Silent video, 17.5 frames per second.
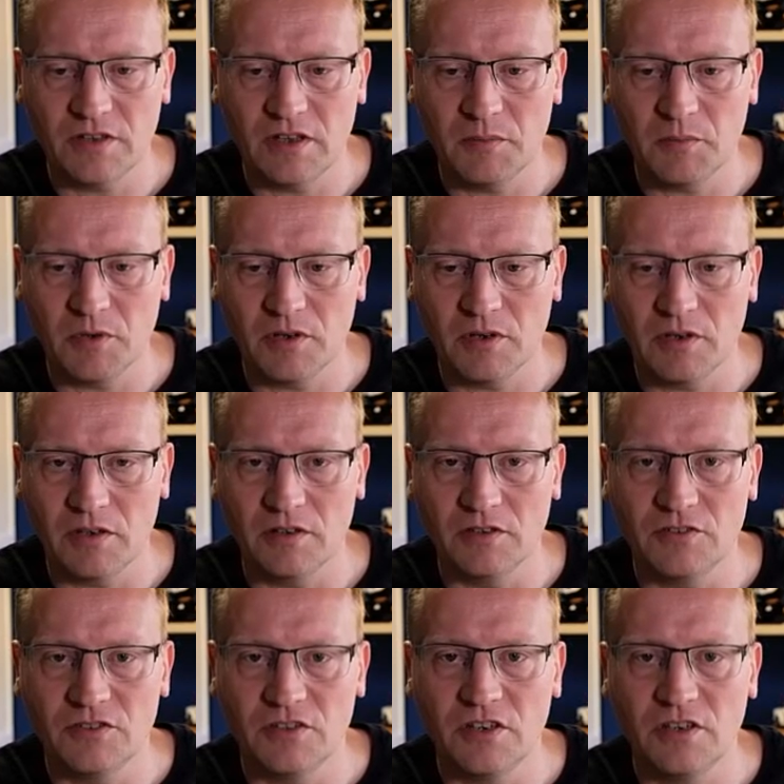going to
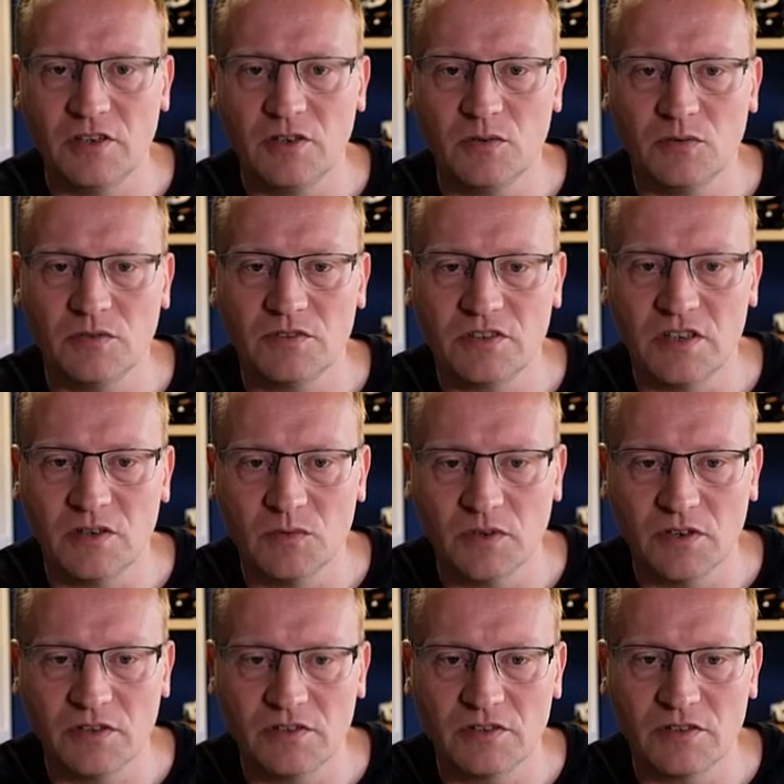continue and see what
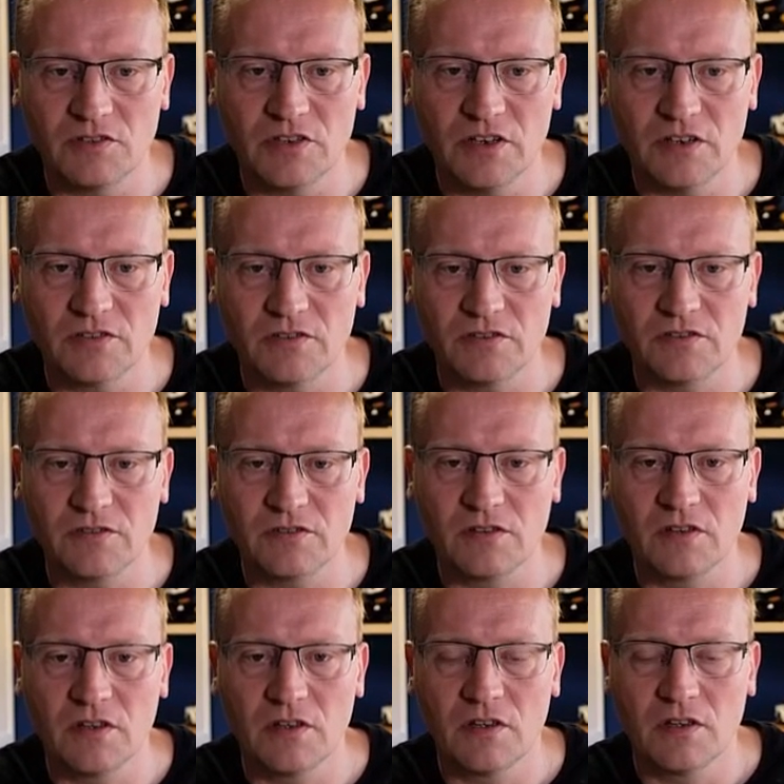it suggests.
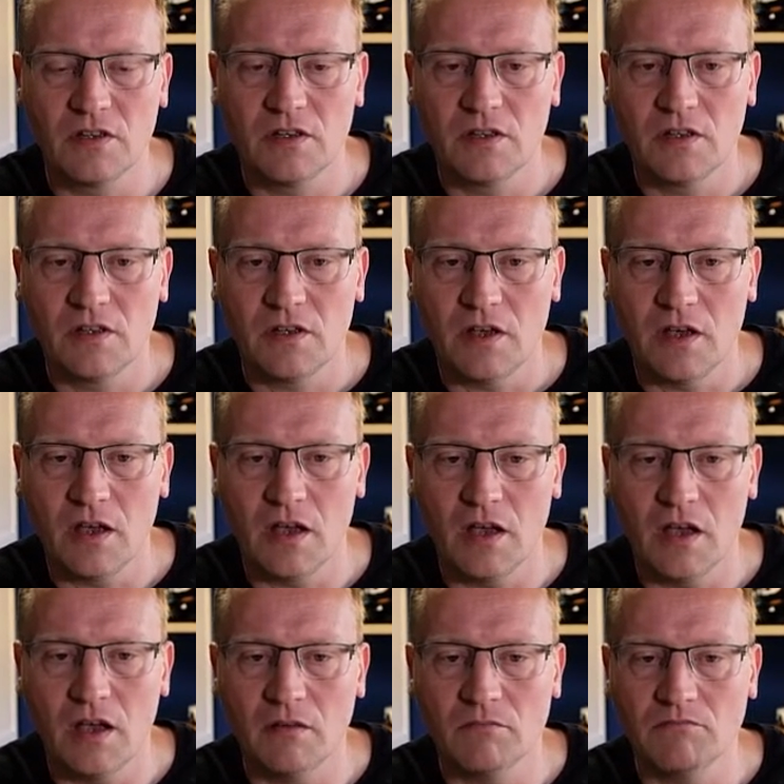
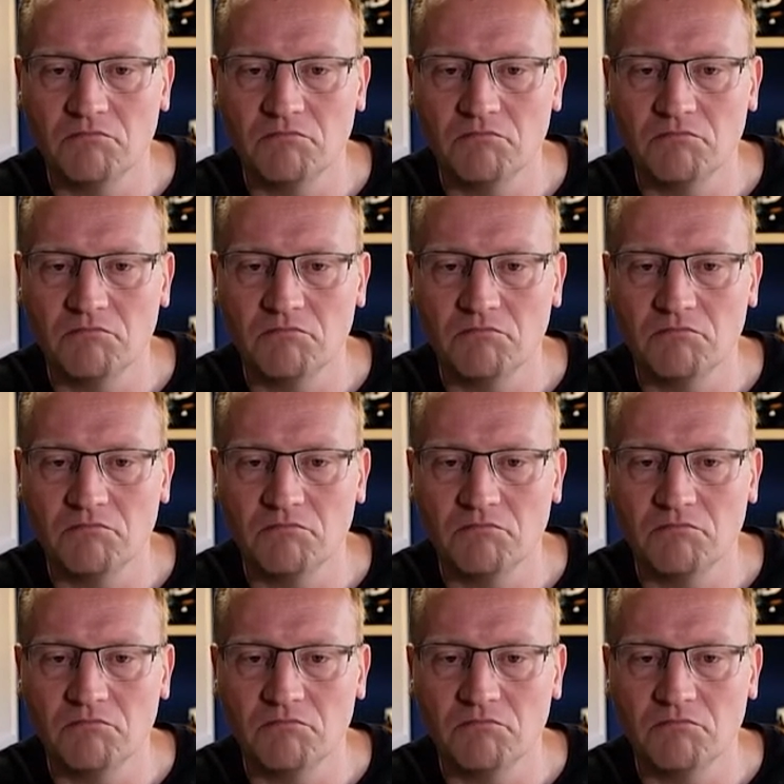5